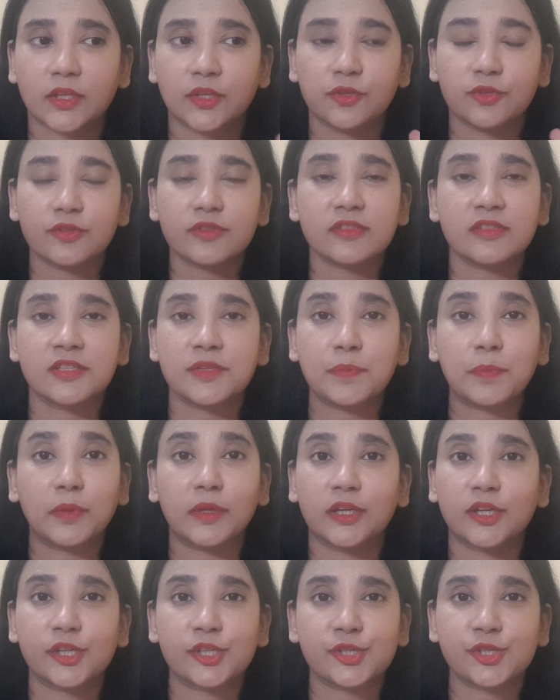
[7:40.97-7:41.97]
you know
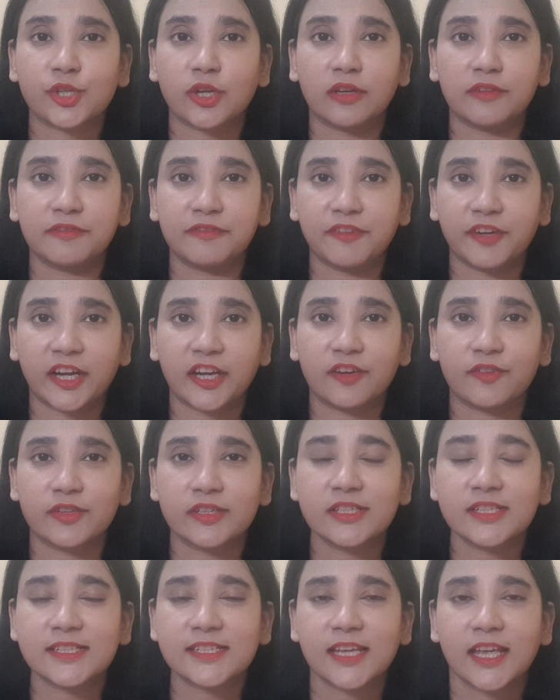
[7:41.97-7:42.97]
splurge of
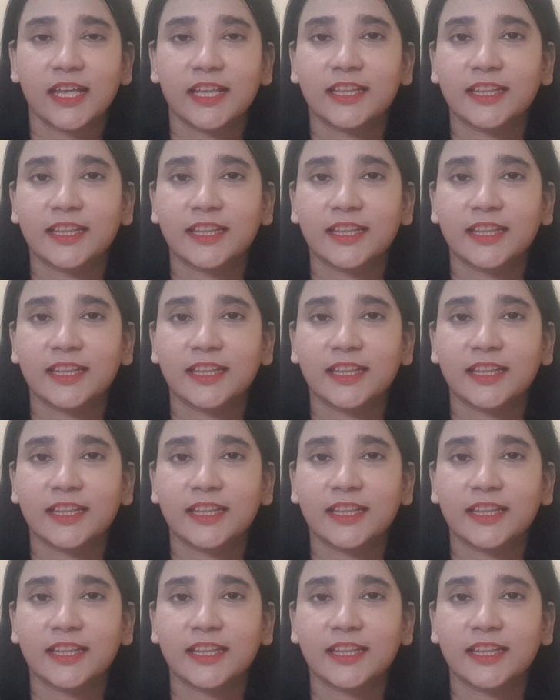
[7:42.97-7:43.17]
fragrance